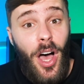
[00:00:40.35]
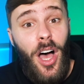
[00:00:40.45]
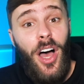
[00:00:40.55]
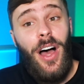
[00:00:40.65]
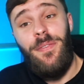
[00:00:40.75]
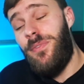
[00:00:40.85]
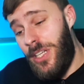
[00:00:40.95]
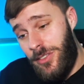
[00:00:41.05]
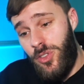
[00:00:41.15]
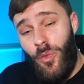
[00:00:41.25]
uh,
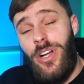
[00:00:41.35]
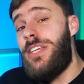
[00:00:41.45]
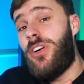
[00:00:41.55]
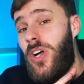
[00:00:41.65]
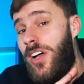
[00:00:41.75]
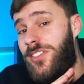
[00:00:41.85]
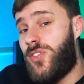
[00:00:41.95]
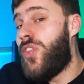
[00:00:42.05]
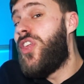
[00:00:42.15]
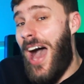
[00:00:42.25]
and it's not really
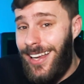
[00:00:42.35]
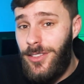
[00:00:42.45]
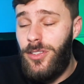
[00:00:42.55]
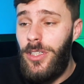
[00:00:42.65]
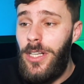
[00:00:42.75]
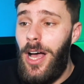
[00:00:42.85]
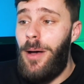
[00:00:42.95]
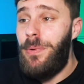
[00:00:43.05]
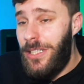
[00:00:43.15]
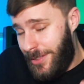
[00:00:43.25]
regards to that,
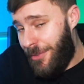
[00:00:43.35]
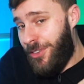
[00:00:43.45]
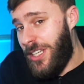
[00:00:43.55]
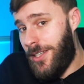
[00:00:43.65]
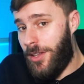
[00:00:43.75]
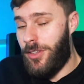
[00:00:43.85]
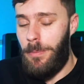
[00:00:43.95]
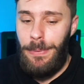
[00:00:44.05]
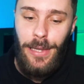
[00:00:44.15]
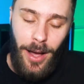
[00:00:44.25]
uh, but it definitely does
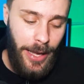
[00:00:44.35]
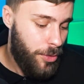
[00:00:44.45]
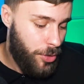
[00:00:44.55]
apply.